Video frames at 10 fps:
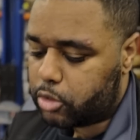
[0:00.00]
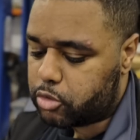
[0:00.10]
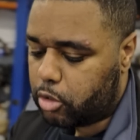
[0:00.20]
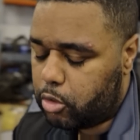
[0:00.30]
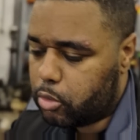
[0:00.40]

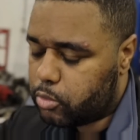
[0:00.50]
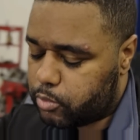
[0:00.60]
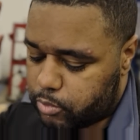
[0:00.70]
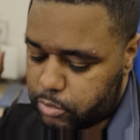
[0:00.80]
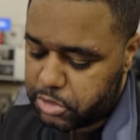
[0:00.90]
Quattro,
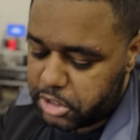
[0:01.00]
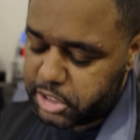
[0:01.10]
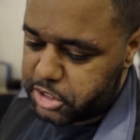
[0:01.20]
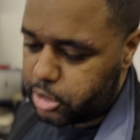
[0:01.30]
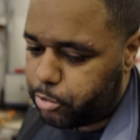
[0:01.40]

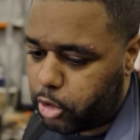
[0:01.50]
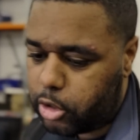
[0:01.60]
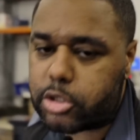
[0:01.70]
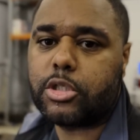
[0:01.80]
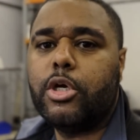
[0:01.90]
DSG
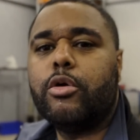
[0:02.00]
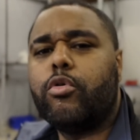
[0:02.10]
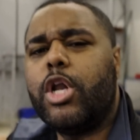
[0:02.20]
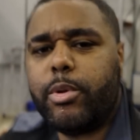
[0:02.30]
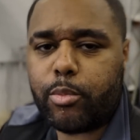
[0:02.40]
box,
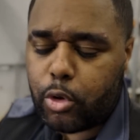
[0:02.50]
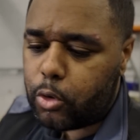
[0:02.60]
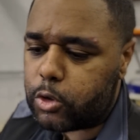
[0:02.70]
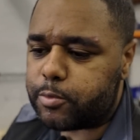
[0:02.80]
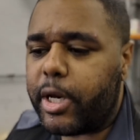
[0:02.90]
run a bit more
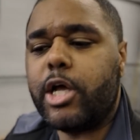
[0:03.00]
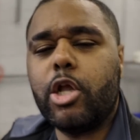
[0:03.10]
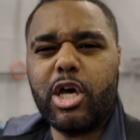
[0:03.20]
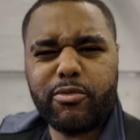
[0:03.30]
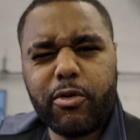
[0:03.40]
horsepower,
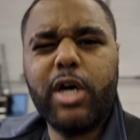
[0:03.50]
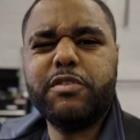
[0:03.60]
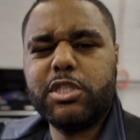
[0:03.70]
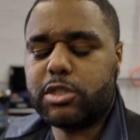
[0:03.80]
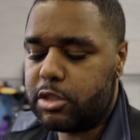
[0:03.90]
like
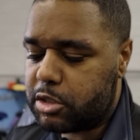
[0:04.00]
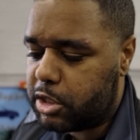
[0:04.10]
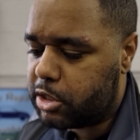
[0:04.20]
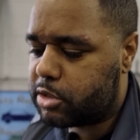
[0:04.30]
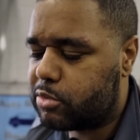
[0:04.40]
500,
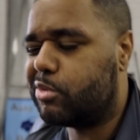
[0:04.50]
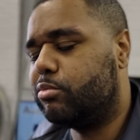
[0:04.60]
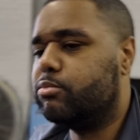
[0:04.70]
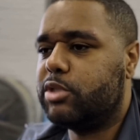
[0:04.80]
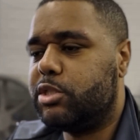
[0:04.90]
600-ish.
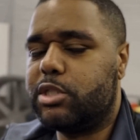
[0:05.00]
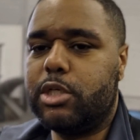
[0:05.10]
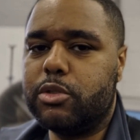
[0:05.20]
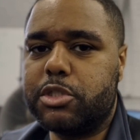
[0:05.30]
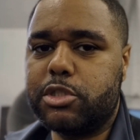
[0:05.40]
Well, you
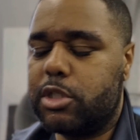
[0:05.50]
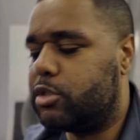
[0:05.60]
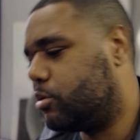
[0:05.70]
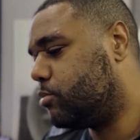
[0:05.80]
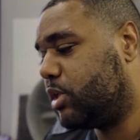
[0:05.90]
say not
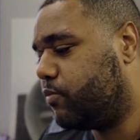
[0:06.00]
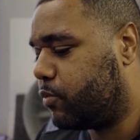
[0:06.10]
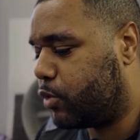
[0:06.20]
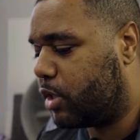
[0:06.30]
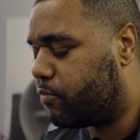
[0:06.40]
600, even
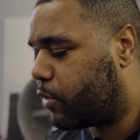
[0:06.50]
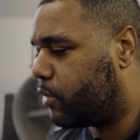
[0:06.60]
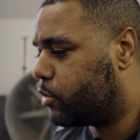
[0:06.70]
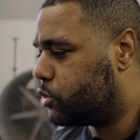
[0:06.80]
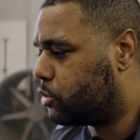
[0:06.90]
if we can get
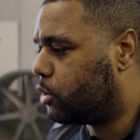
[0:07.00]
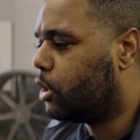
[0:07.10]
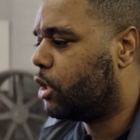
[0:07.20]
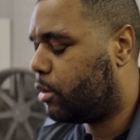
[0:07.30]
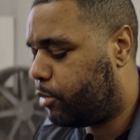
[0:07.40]
500,
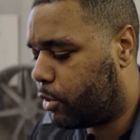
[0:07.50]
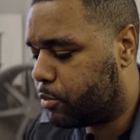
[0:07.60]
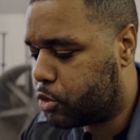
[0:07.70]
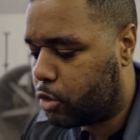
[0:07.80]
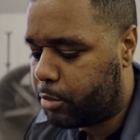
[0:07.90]
yeah,
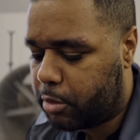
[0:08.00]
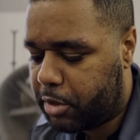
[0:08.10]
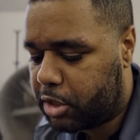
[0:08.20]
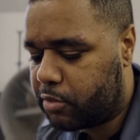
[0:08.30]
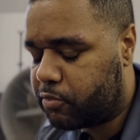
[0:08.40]
I'm sure it'd be a big